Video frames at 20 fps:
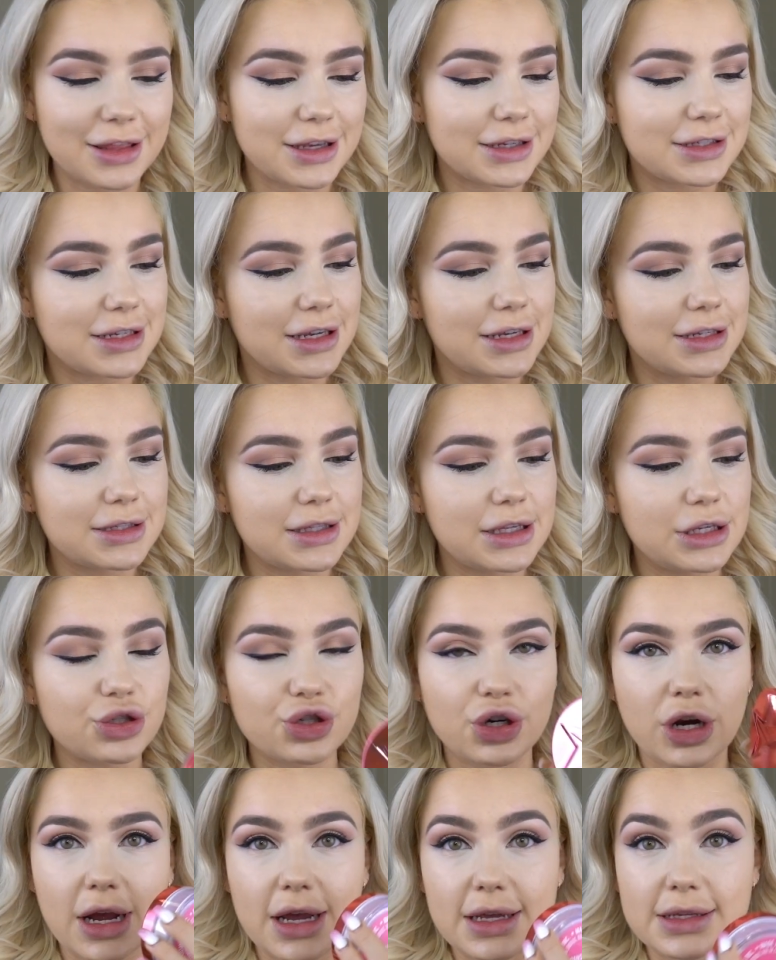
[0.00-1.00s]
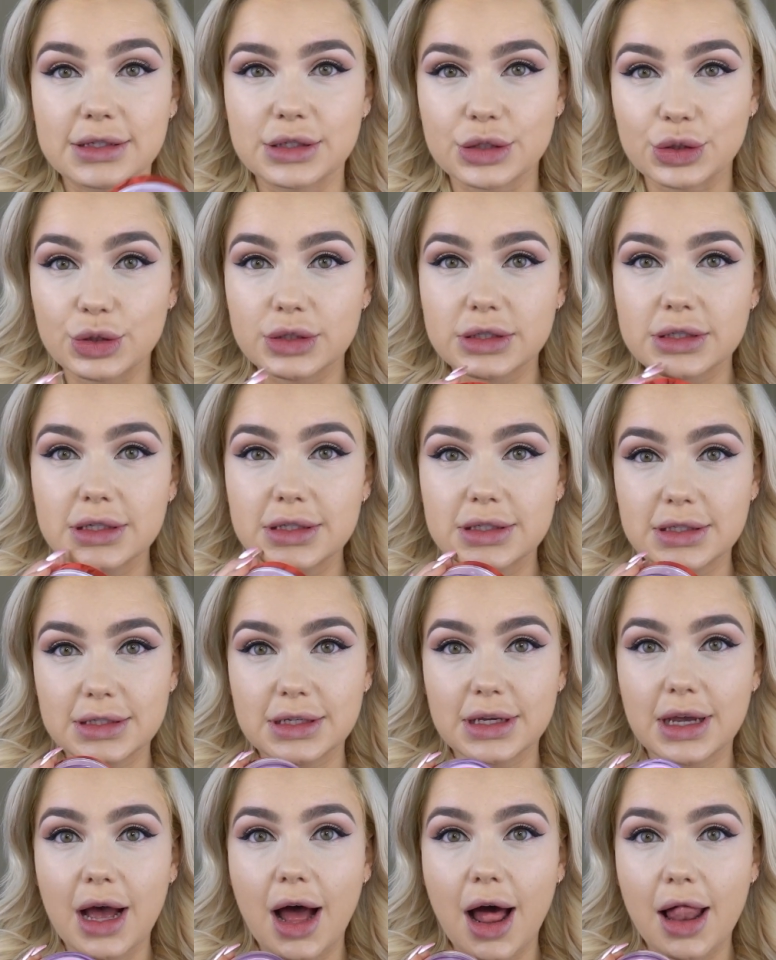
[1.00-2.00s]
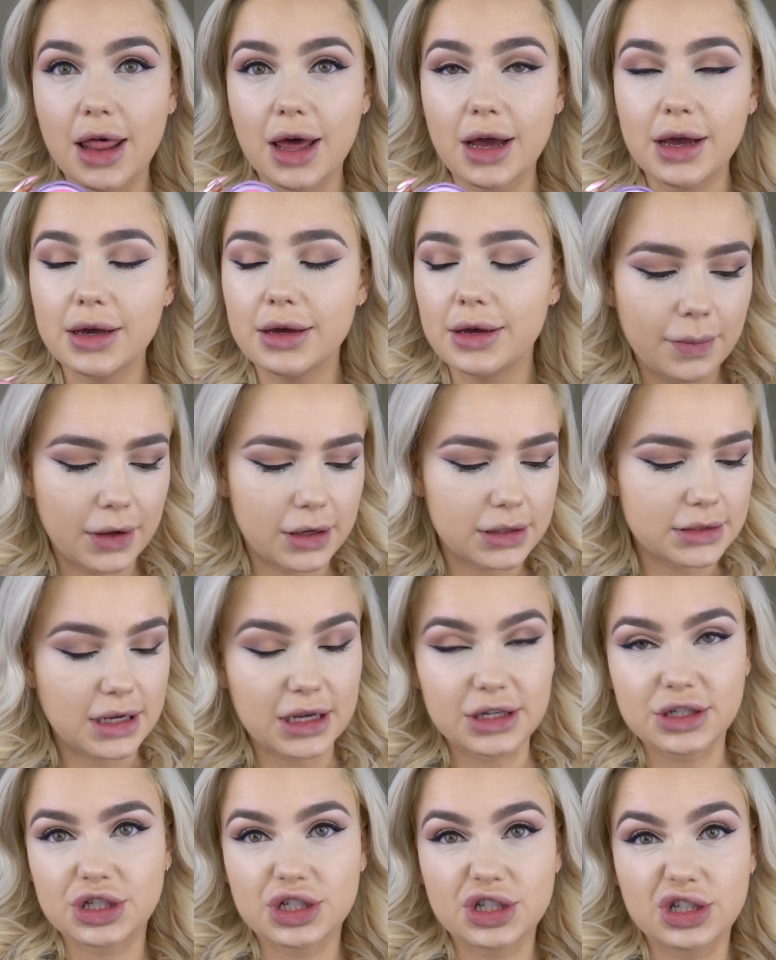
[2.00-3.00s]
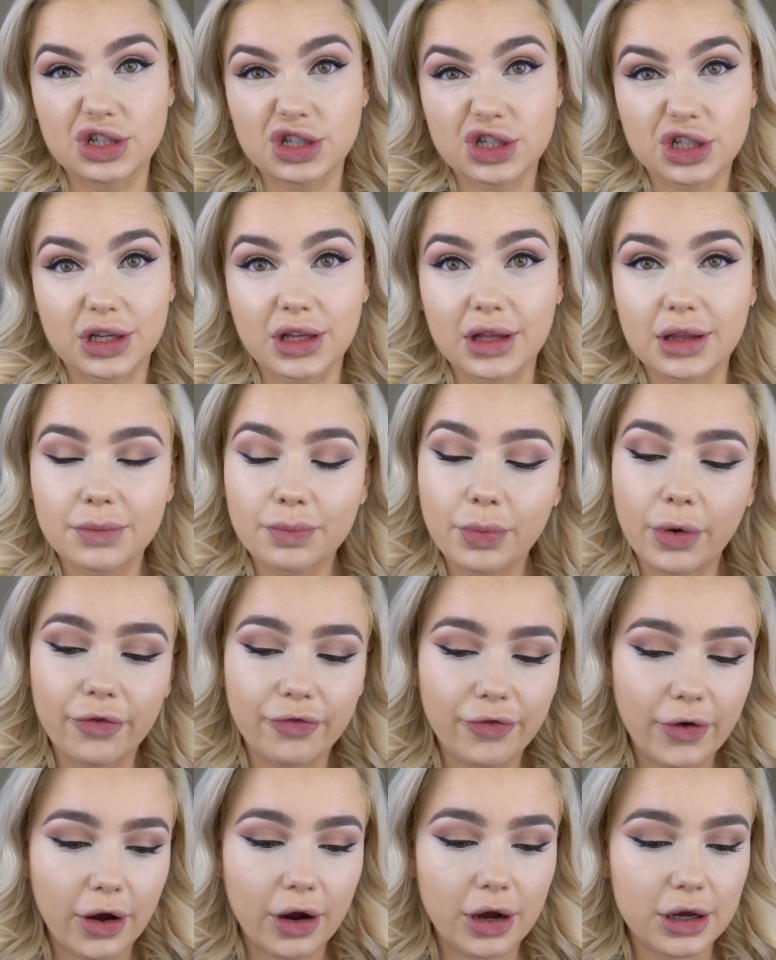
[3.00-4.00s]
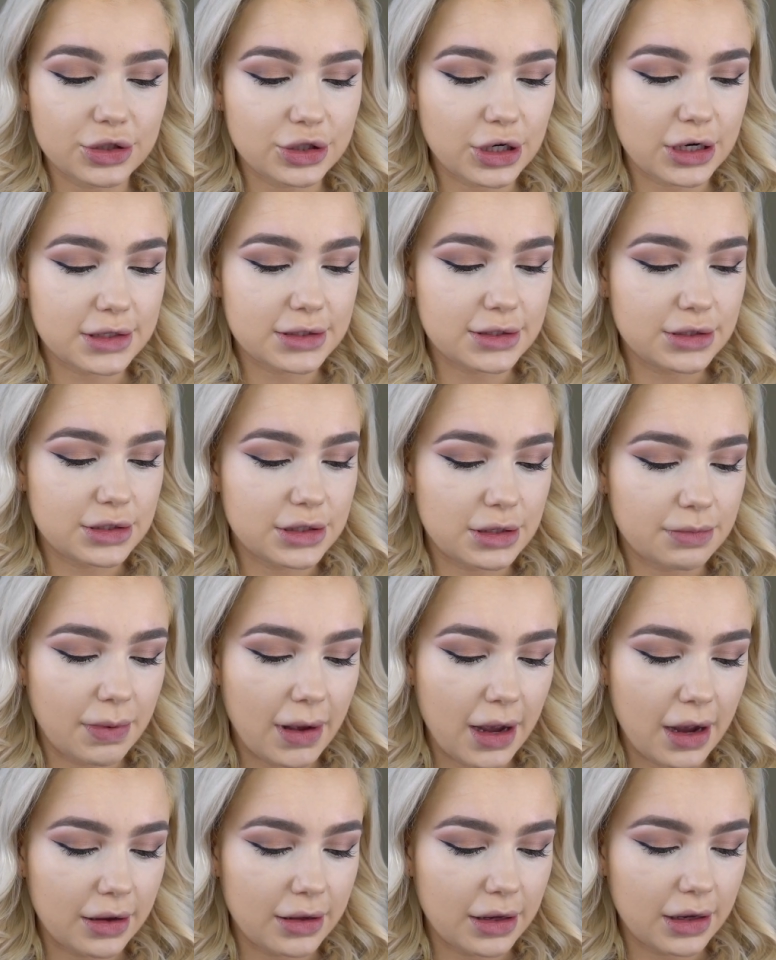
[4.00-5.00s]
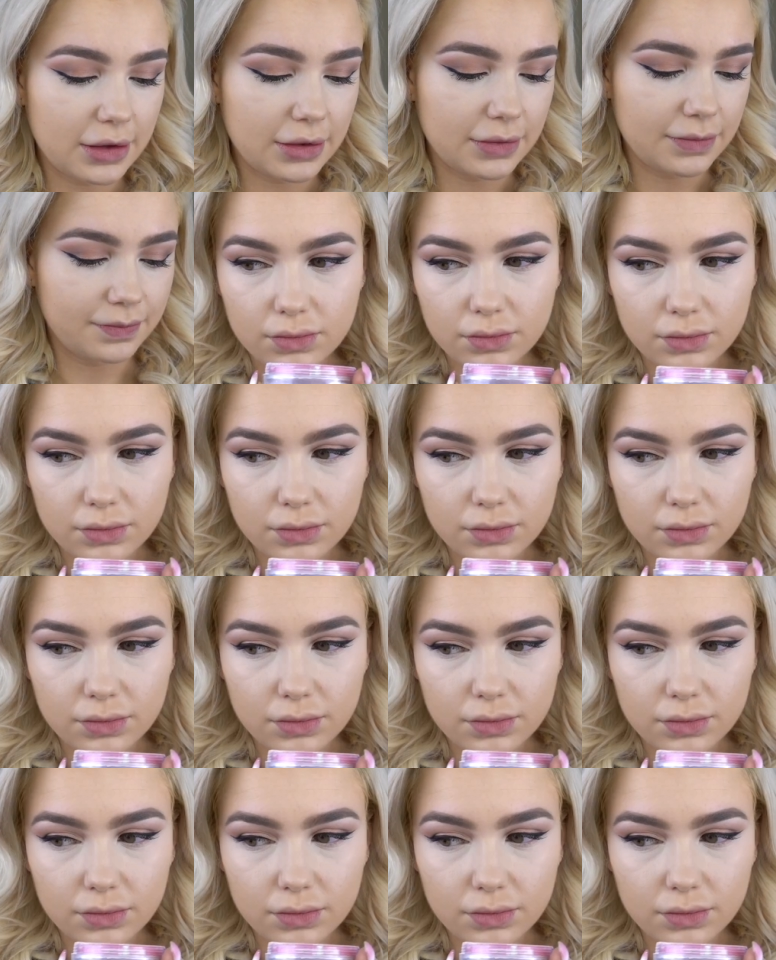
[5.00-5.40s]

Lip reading: This is the translucent color because I just usually prefer a translucent powder.